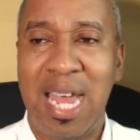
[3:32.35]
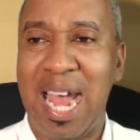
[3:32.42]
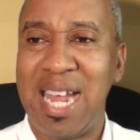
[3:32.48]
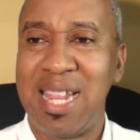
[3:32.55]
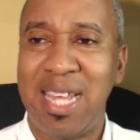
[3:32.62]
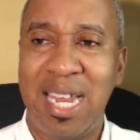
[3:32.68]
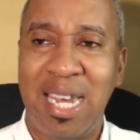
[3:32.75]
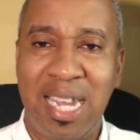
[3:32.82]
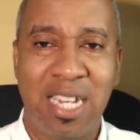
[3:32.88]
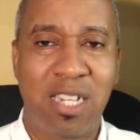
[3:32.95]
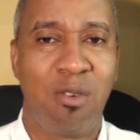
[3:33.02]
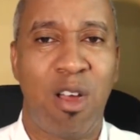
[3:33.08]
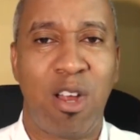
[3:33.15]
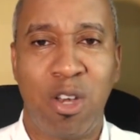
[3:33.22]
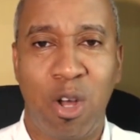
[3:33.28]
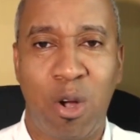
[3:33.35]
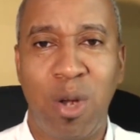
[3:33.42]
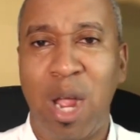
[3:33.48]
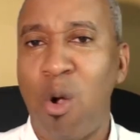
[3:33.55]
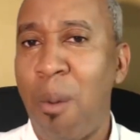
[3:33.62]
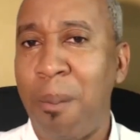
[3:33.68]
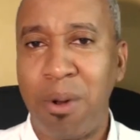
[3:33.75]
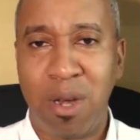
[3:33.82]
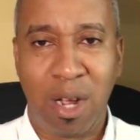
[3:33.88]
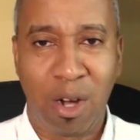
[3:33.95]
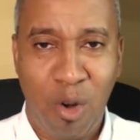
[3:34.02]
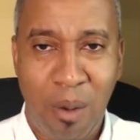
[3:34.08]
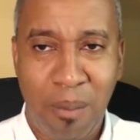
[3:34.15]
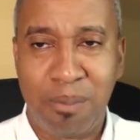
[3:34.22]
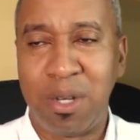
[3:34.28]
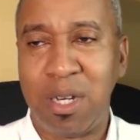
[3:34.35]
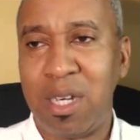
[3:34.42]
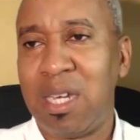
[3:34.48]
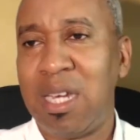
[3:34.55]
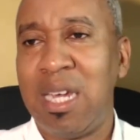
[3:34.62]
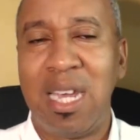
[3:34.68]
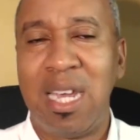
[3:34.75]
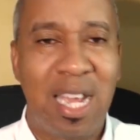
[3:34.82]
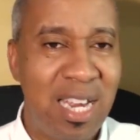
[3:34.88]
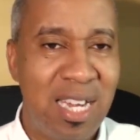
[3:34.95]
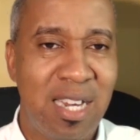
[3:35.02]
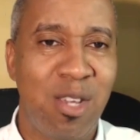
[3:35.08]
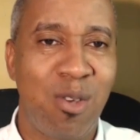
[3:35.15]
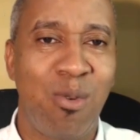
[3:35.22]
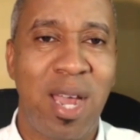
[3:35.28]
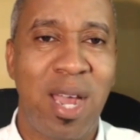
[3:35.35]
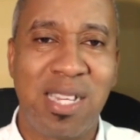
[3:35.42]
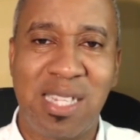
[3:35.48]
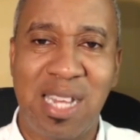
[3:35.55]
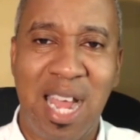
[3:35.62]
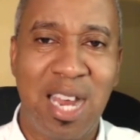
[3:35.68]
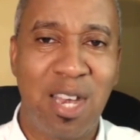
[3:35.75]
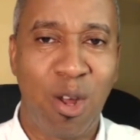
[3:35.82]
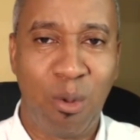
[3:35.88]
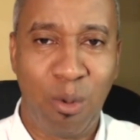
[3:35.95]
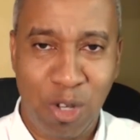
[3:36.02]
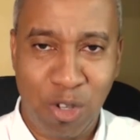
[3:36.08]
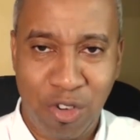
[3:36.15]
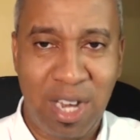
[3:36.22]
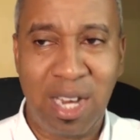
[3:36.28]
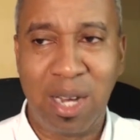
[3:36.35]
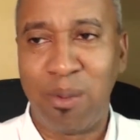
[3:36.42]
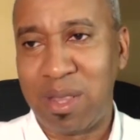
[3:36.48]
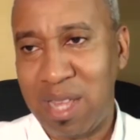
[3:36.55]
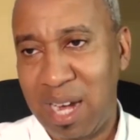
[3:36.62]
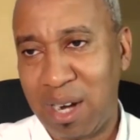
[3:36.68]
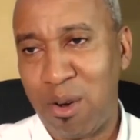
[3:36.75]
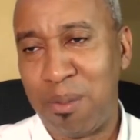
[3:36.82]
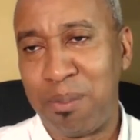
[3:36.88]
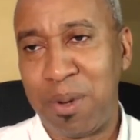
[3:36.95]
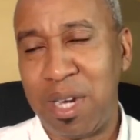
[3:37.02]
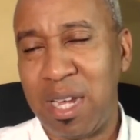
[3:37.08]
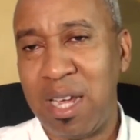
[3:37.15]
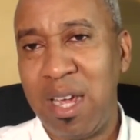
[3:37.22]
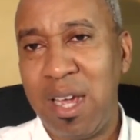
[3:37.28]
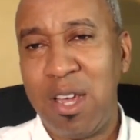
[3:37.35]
And then later on down, I opened a company in the US, and now we're trading with that company.